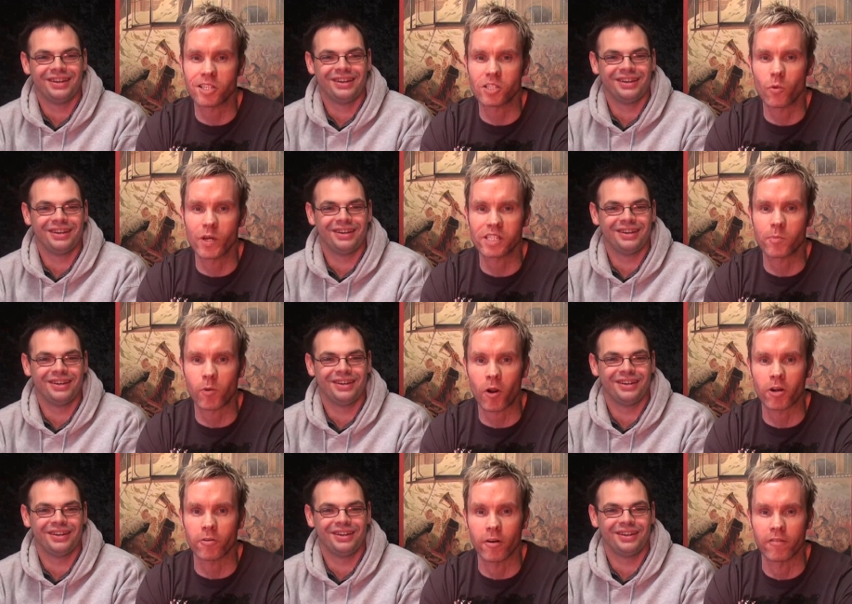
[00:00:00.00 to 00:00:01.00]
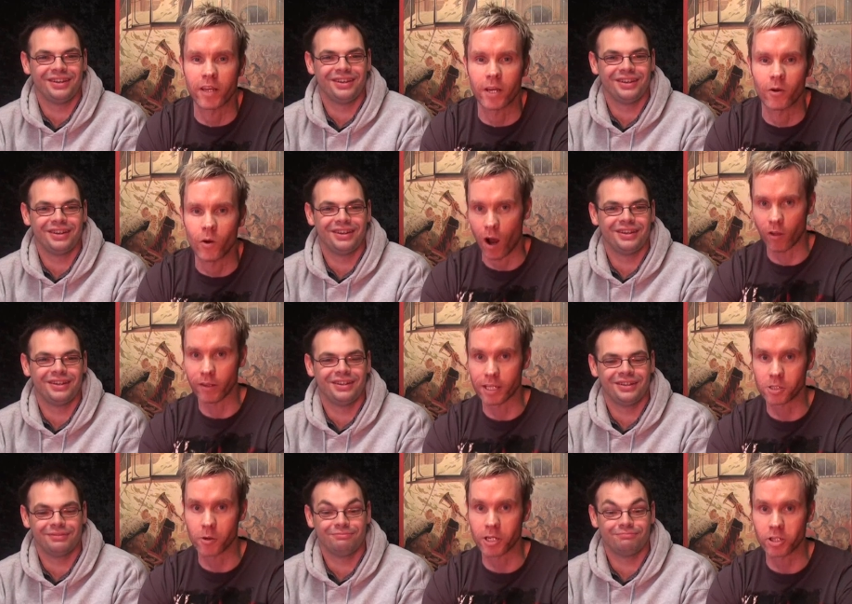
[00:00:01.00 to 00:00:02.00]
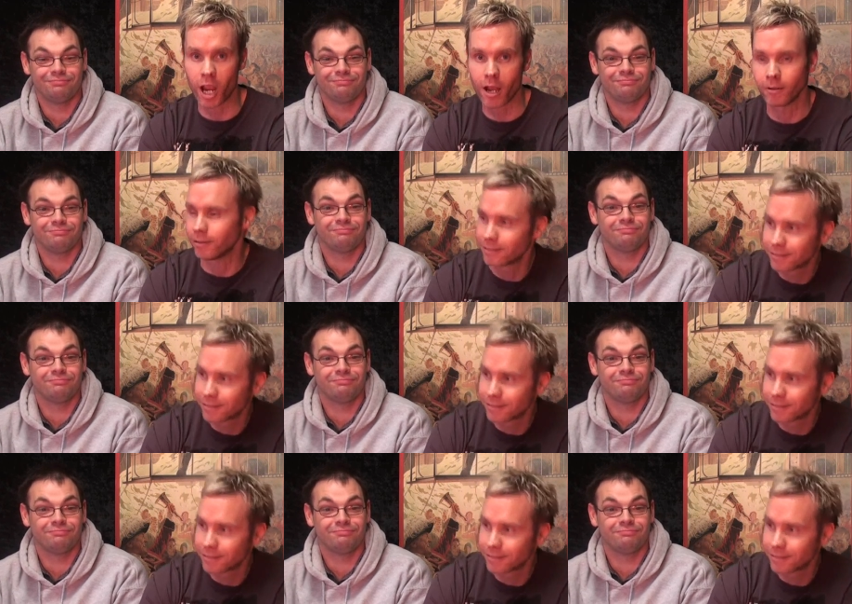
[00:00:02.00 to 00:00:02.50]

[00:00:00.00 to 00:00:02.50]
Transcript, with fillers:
Speaker 1: is the Wizard Product Review on this week's show. You